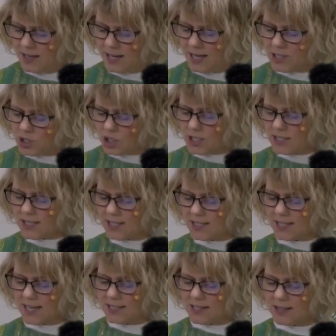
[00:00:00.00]
And Jesus
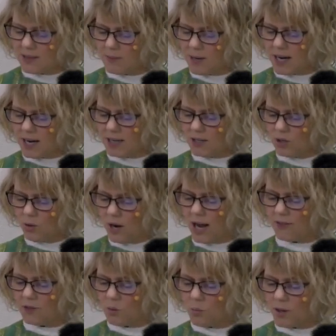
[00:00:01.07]
said to the man who
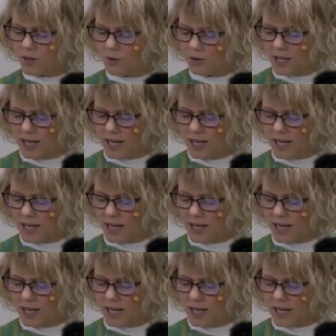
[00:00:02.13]
had the withered